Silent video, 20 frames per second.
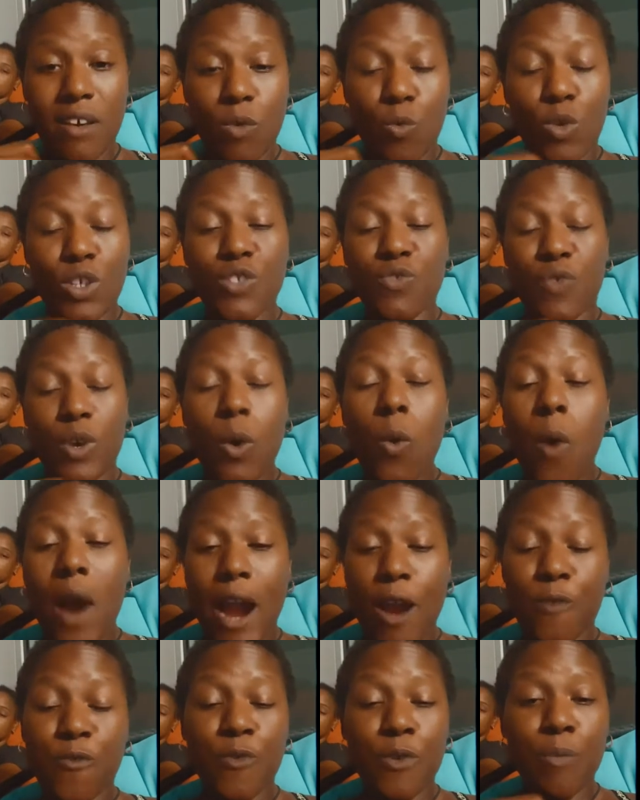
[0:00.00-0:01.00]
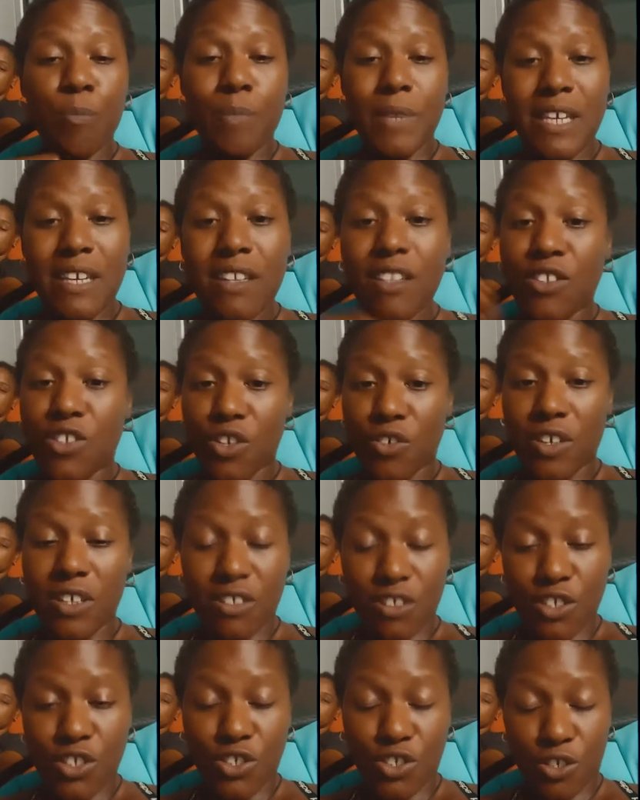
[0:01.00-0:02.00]
what's required for me during
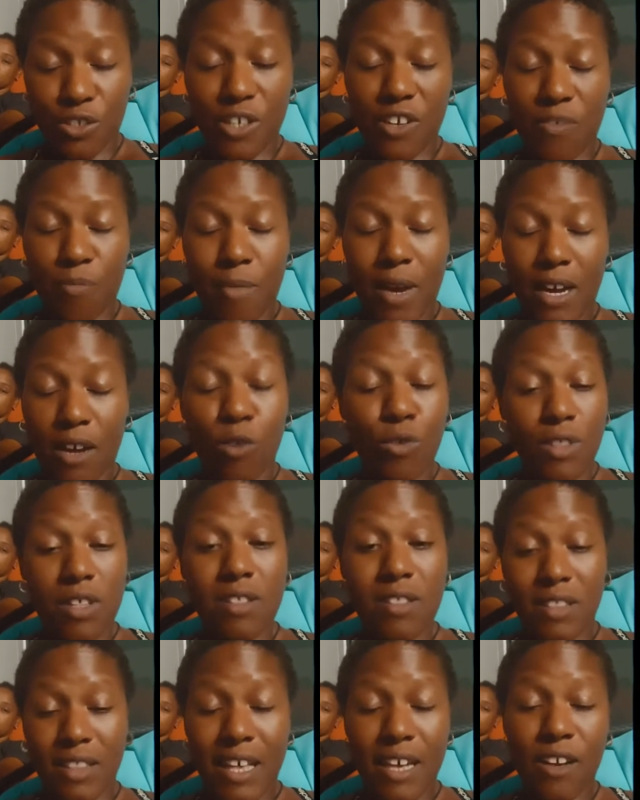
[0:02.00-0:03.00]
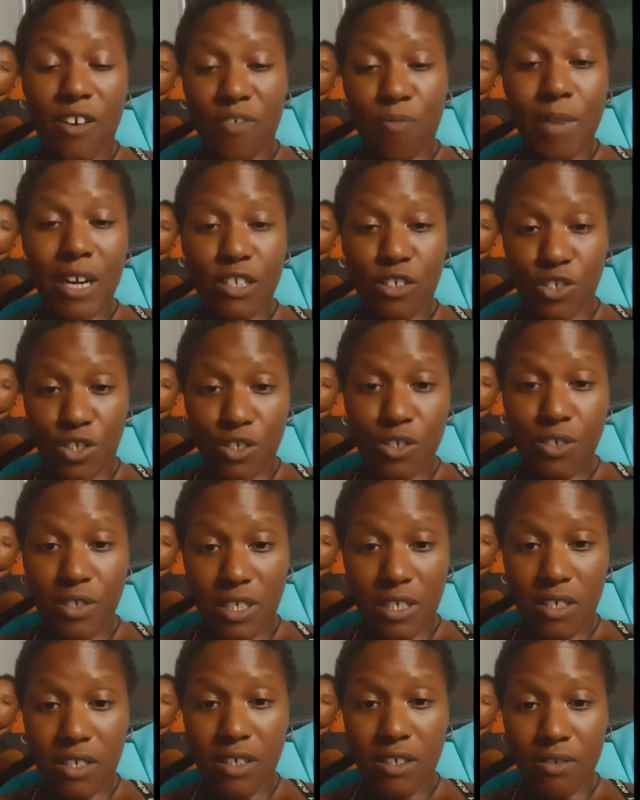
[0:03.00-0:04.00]
this journey or this leg of my
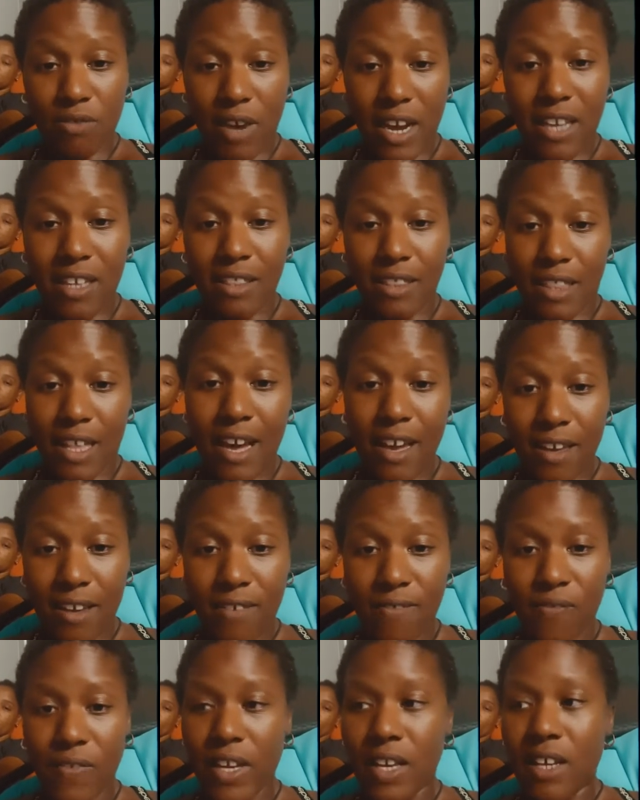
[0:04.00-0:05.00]
journey, right, in life.